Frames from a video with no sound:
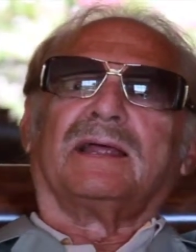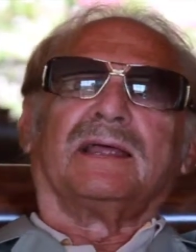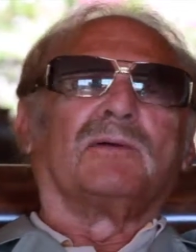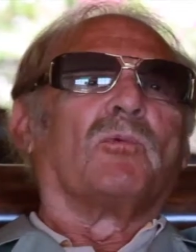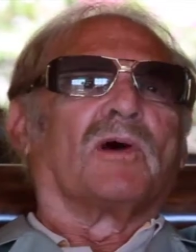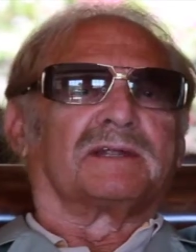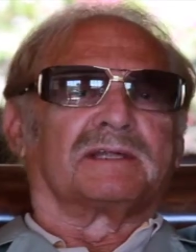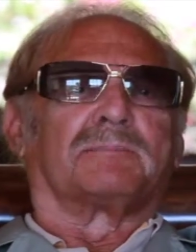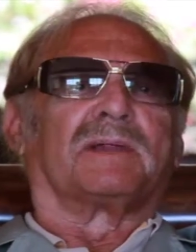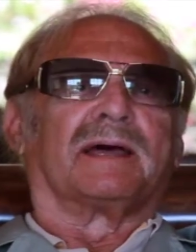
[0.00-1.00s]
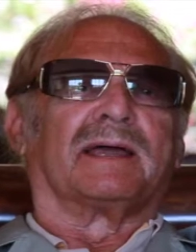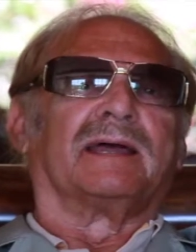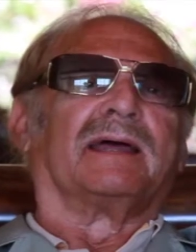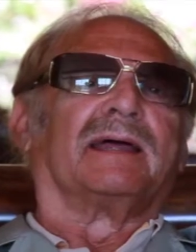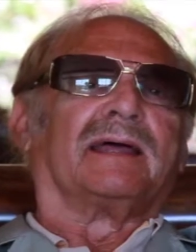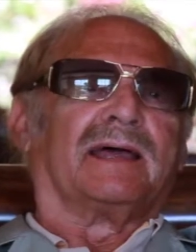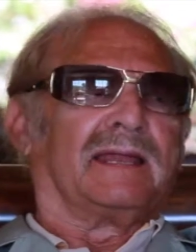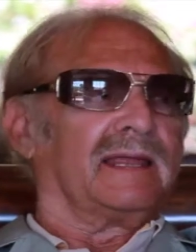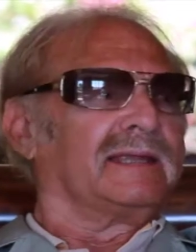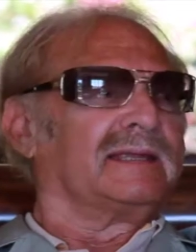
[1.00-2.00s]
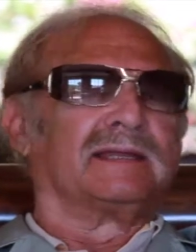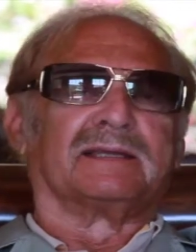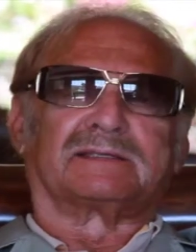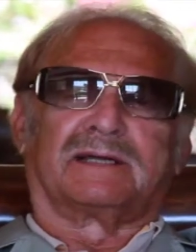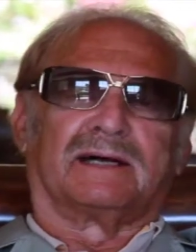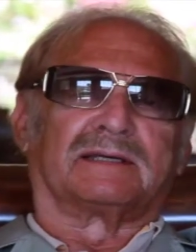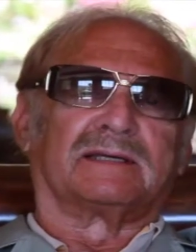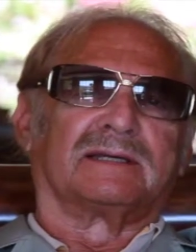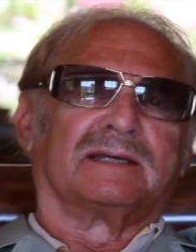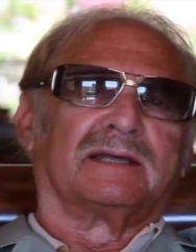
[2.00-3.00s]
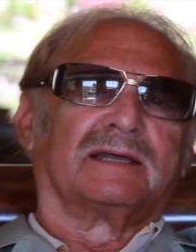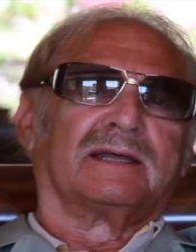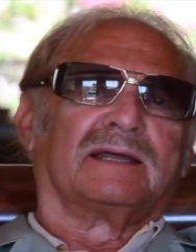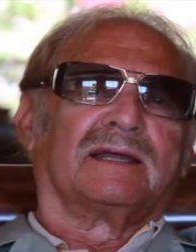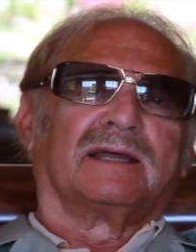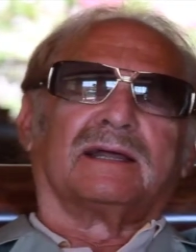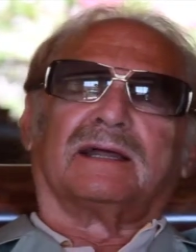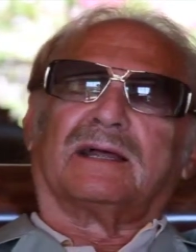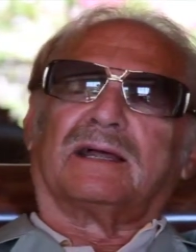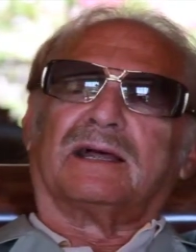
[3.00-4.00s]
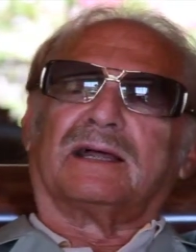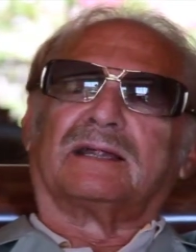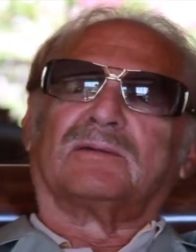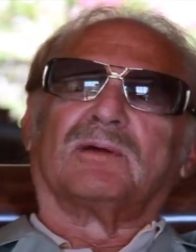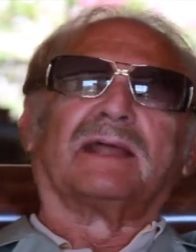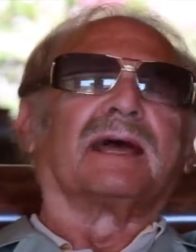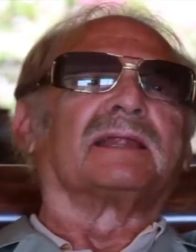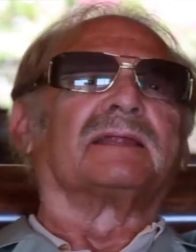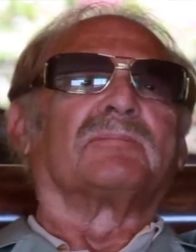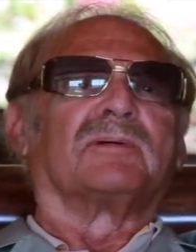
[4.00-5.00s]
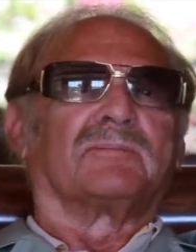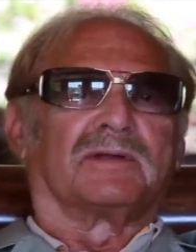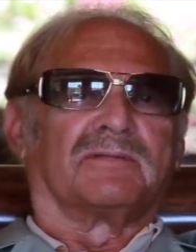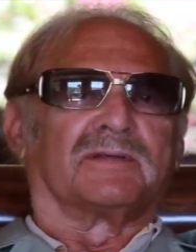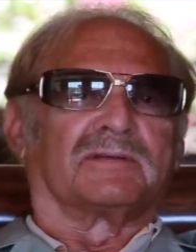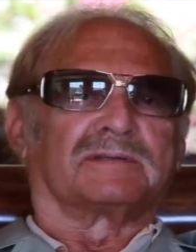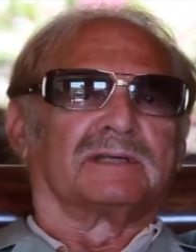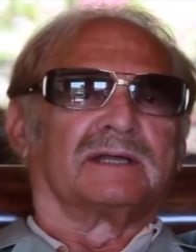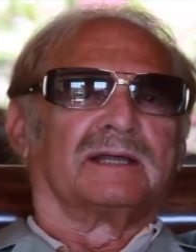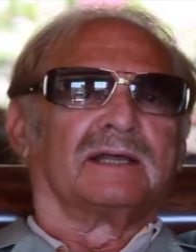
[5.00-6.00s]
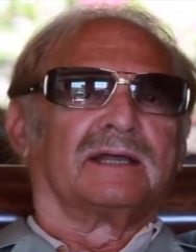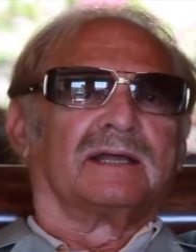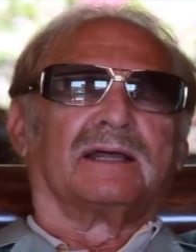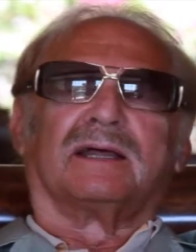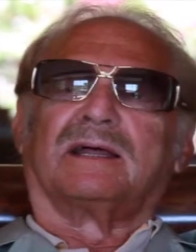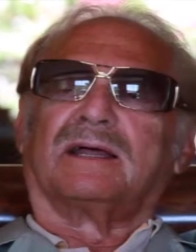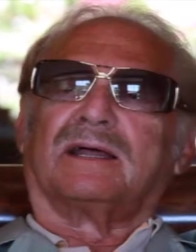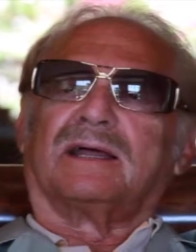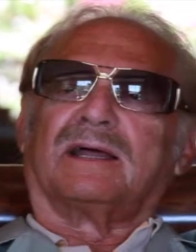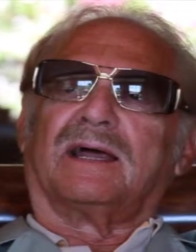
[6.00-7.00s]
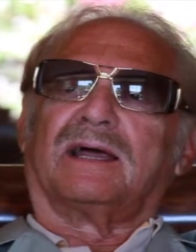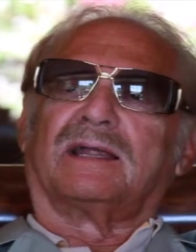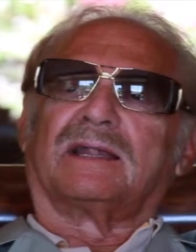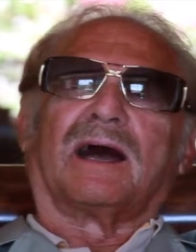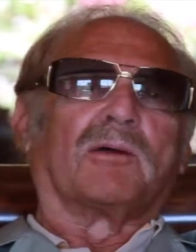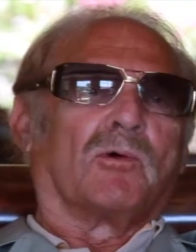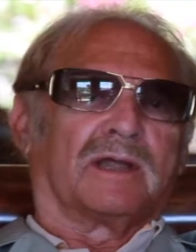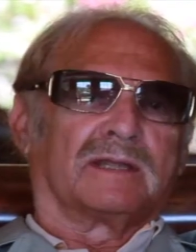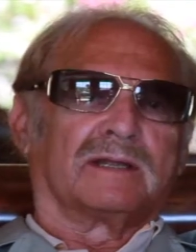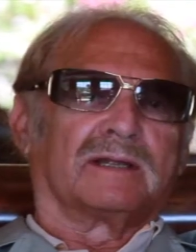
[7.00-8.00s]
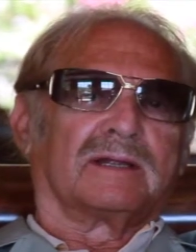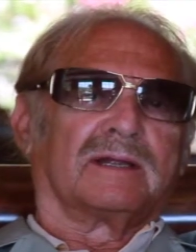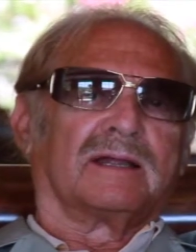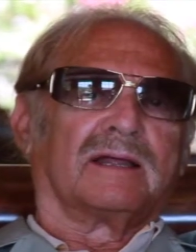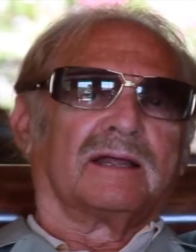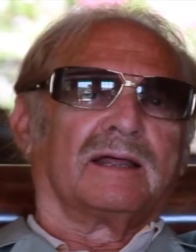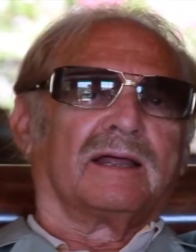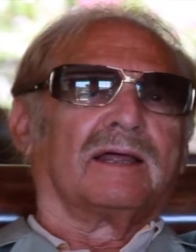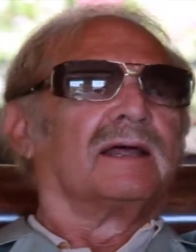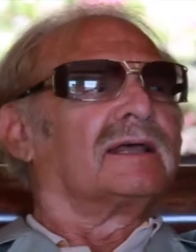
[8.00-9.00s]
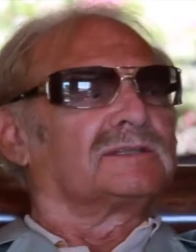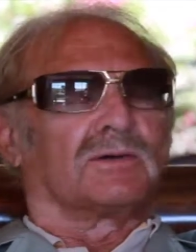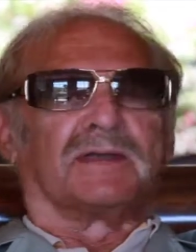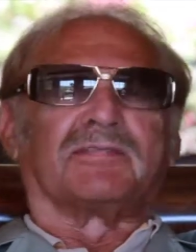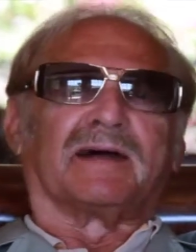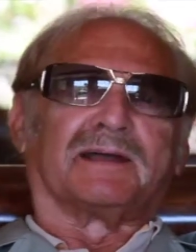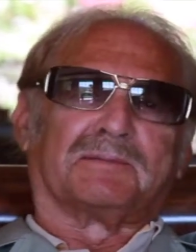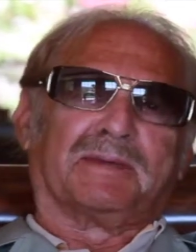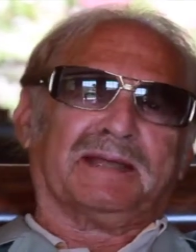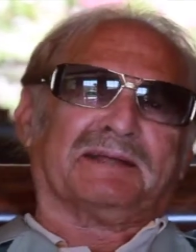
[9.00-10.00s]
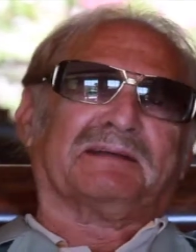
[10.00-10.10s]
He wanted to play, and he did his cut. And we had the previews. And I won. So he fired me.